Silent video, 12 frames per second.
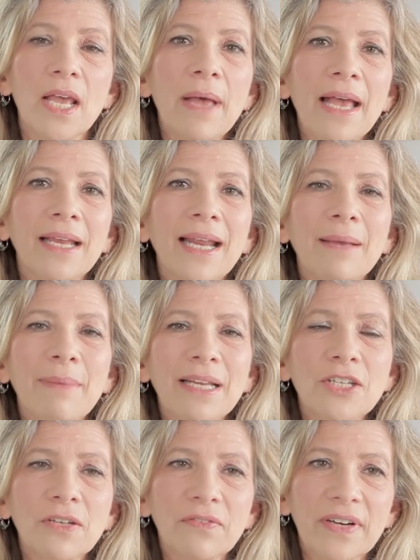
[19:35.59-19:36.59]
And I
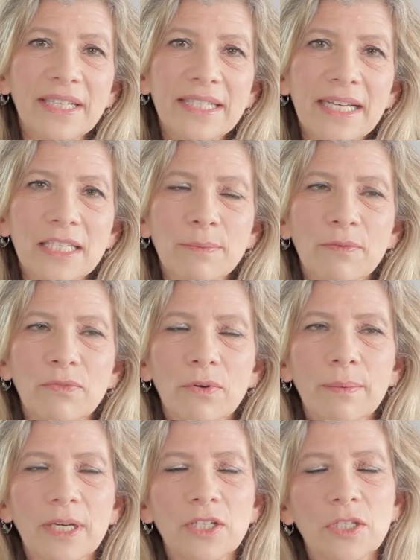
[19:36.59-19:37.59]
mentioned phytates before,
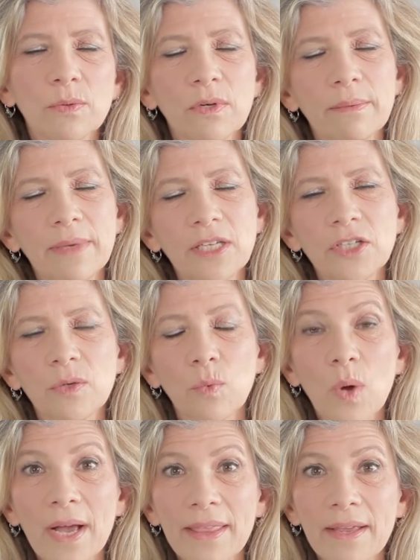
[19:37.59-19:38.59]
but I just want to mention
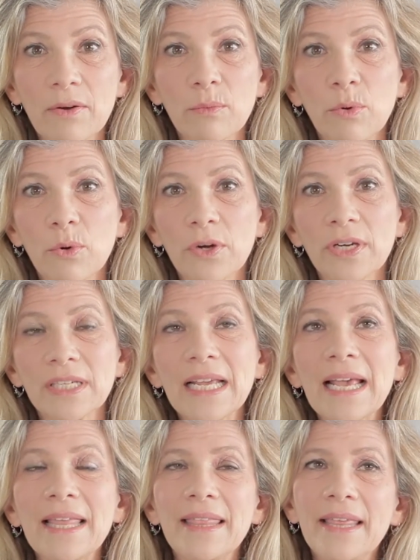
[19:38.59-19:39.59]
why they're important.
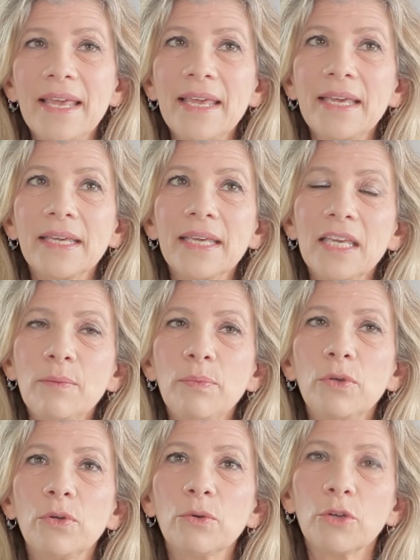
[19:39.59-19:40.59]
They keep
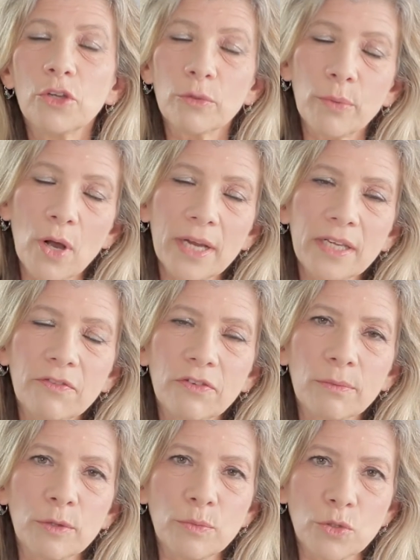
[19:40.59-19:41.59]
your body
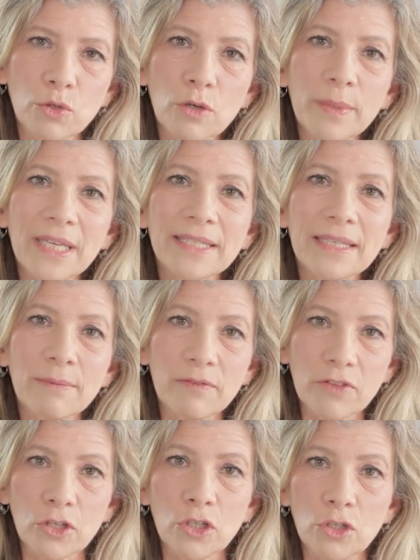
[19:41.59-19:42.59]
from absorbing some
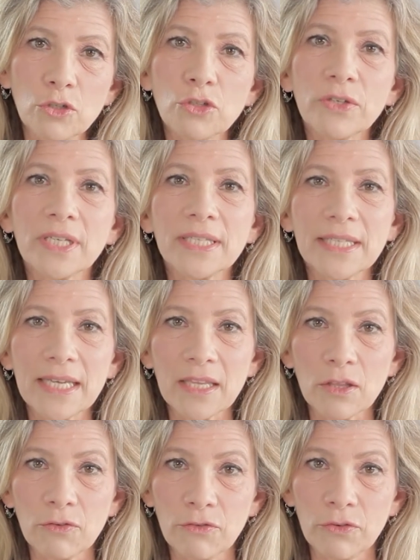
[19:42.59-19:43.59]
of the nutrients
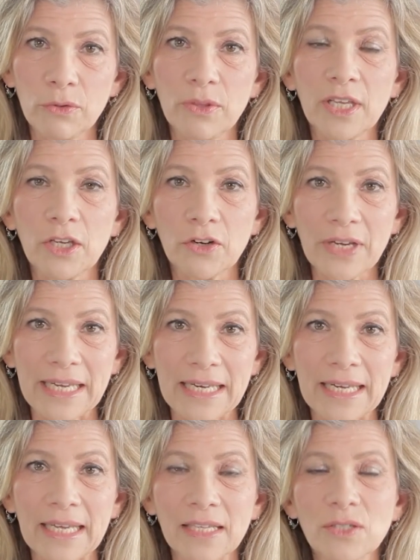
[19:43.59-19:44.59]
in the food that you're
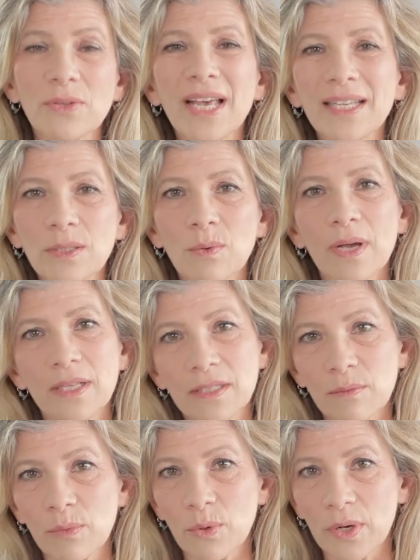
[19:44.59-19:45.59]
eating, so that's why it's
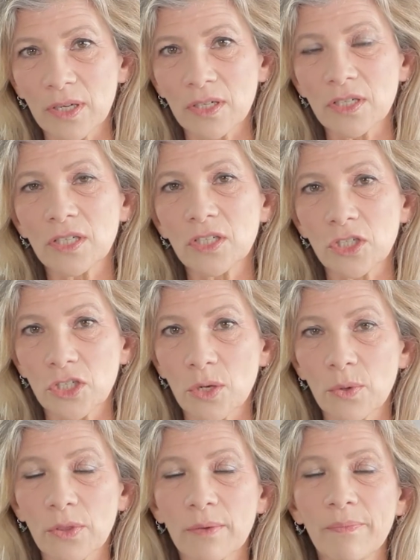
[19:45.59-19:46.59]
important to
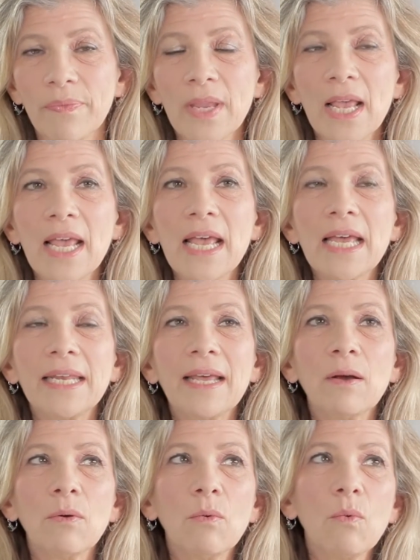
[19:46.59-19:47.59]
soak them.
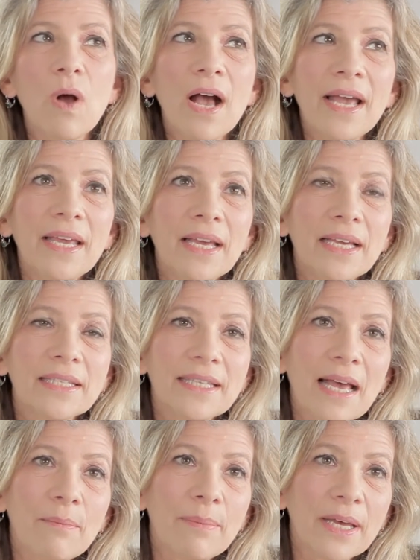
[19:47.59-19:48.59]
Now, why is
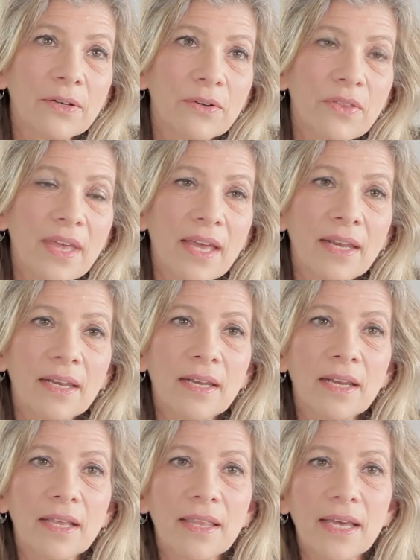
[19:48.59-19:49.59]
that better
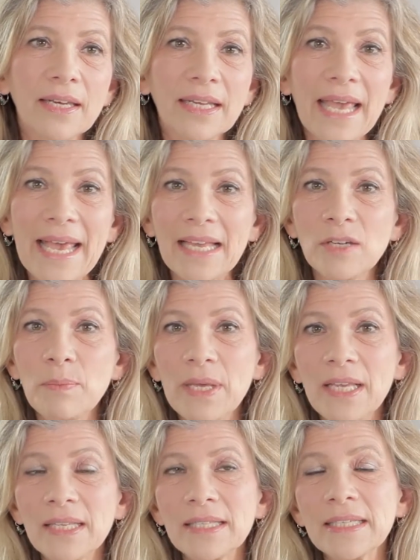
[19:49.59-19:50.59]
than canned
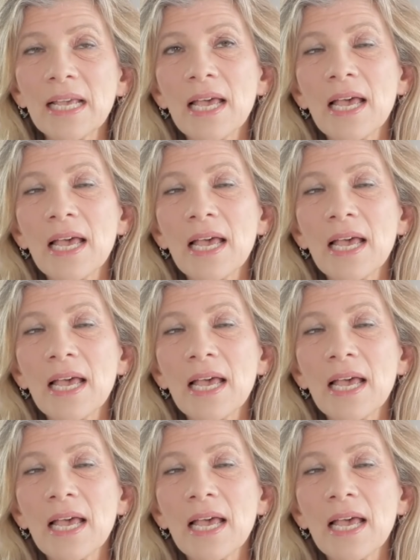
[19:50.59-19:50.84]
beans?